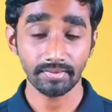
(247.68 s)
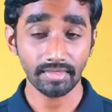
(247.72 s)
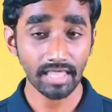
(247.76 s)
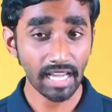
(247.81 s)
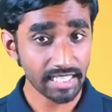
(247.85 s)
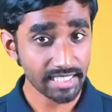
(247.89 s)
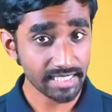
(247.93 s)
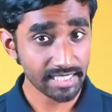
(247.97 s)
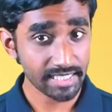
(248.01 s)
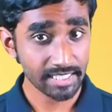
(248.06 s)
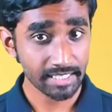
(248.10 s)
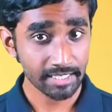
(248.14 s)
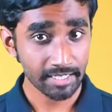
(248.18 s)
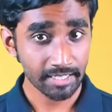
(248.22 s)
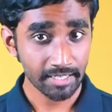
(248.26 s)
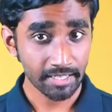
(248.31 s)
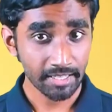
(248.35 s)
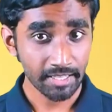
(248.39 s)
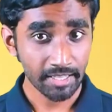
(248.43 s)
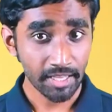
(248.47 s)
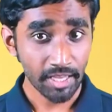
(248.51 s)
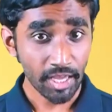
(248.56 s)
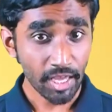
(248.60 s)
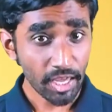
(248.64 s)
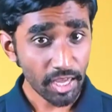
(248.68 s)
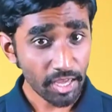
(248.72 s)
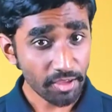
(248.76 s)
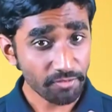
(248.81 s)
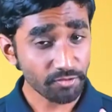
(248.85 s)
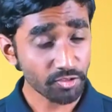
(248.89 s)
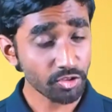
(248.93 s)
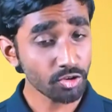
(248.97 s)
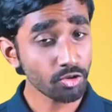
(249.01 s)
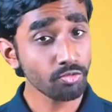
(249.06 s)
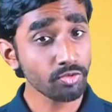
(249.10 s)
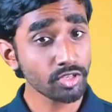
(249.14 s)
Thus,
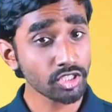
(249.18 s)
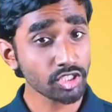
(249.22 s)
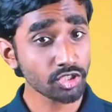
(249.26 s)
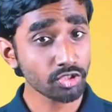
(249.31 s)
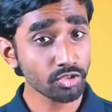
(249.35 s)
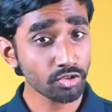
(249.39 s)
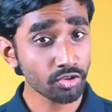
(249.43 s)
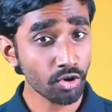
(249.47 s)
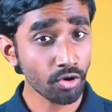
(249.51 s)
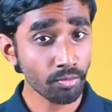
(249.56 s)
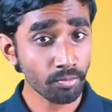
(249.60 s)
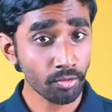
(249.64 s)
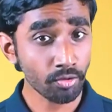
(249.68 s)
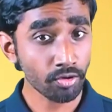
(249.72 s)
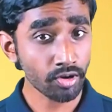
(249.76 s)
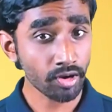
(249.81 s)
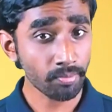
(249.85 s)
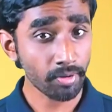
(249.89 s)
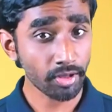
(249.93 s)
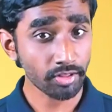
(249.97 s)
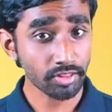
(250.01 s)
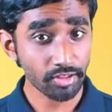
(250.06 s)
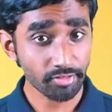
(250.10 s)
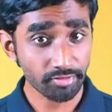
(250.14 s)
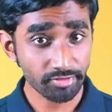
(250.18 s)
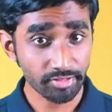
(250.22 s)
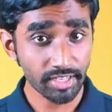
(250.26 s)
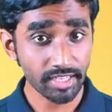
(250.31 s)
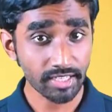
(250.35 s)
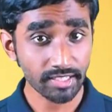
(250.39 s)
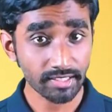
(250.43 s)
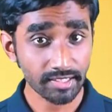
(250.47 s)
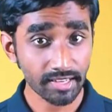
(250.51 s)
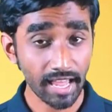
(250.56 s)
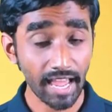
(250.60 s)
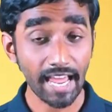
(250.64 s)
if you wish to know more about the
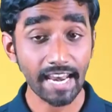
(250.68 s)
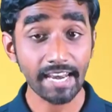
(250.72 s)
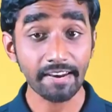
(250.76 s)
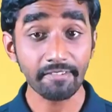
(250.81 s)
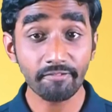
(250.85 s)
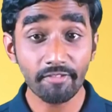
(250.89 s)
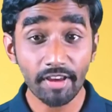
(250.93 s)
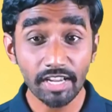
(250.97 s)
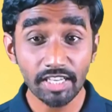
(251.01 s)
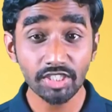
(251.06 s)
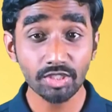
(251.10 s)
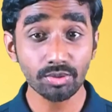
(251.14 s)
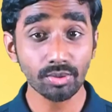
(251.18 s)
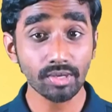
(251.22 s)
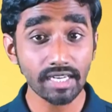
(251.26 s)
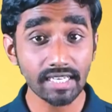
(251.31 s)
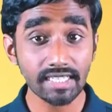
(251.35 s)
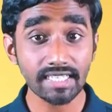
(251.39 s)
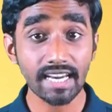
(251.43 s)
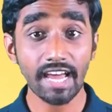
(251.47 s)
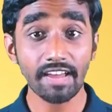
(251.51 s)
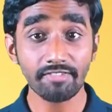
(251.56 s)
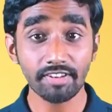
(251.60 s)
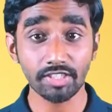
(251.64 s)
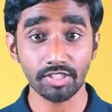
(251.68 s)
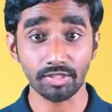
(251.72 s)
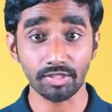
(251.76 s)
field and eventually dive